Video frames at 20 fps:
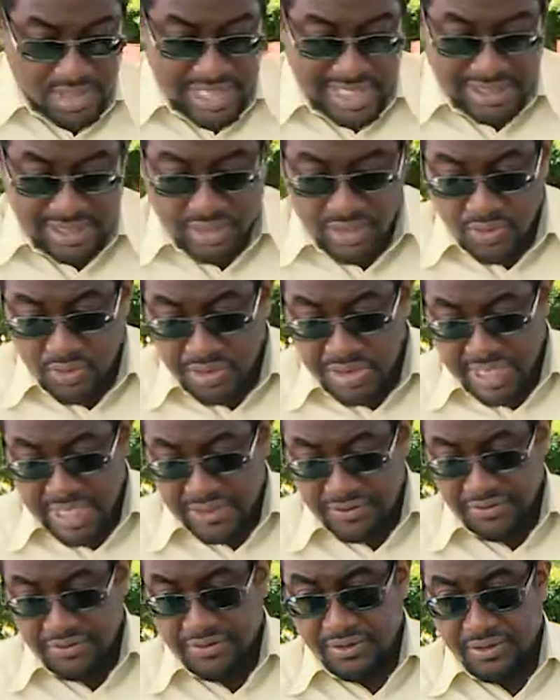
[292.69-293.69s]
Is it too
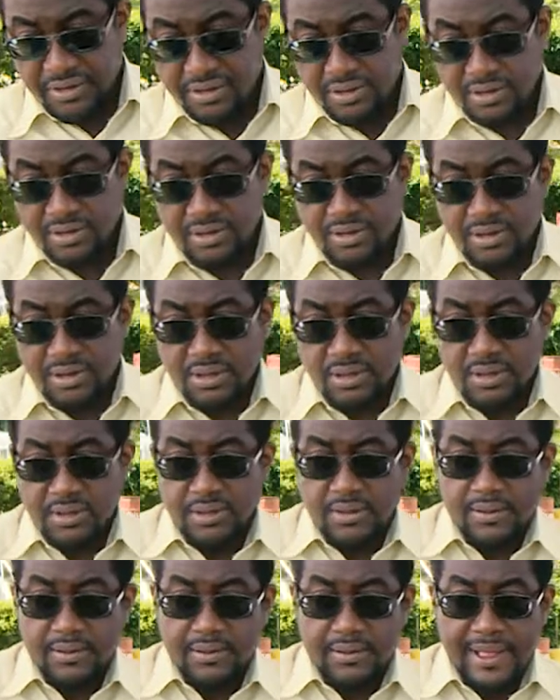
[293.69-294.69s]
late for,
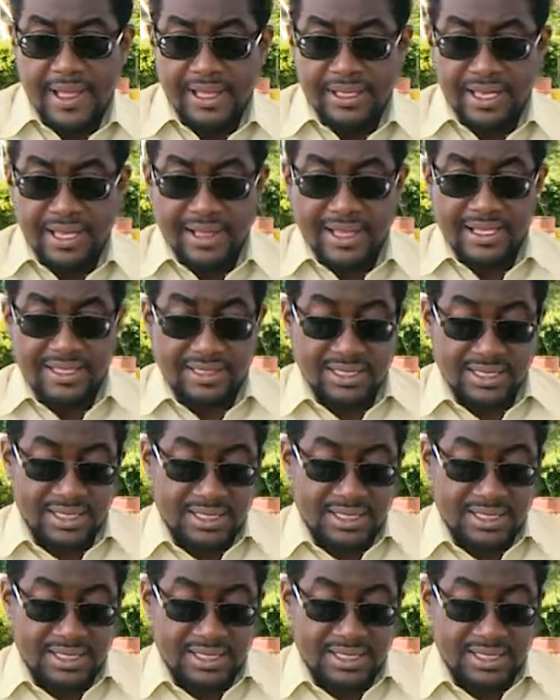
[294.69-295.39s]
and I guess